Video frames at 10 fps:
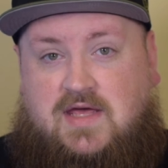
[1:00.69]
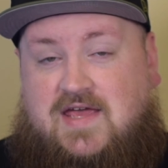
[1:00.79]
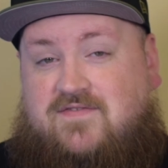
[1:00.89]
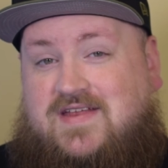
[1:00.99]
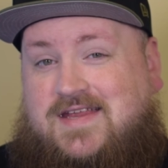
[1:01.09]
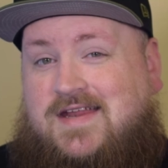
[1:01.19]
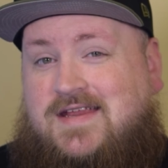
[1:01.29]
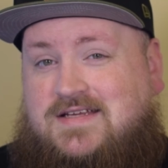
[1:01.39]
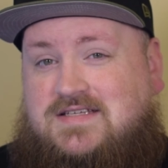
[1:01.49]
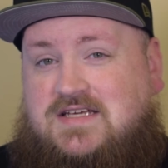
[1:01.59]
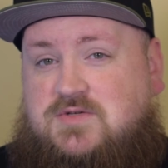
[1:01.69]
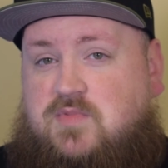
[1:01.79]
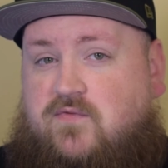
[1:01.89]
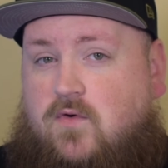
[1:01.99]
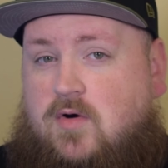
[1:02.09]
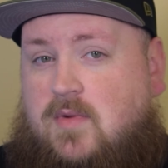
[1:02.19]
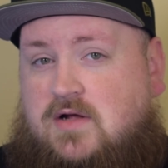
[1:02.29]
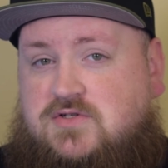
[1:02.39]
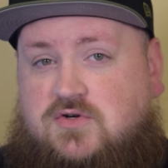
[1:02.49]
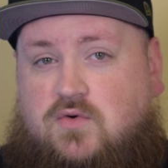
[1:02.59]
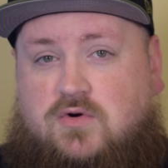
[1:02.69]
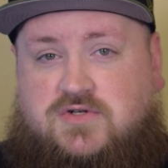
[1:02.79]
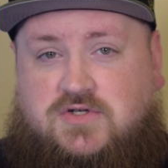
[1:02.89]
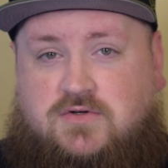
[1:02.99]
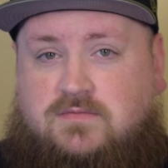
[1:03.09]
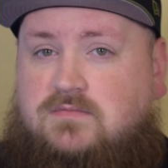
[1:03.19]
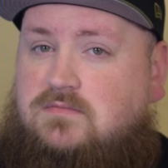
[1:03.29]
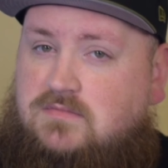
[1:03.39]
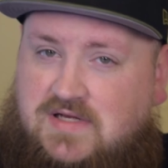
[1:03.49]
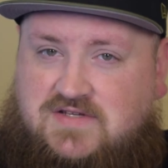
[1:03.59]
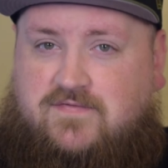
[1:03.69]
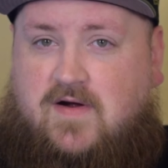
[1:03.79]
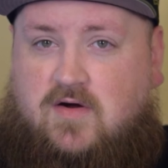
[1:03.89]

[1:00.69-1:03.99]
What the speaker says: If it didn't exist before Monster Core 2, it's fair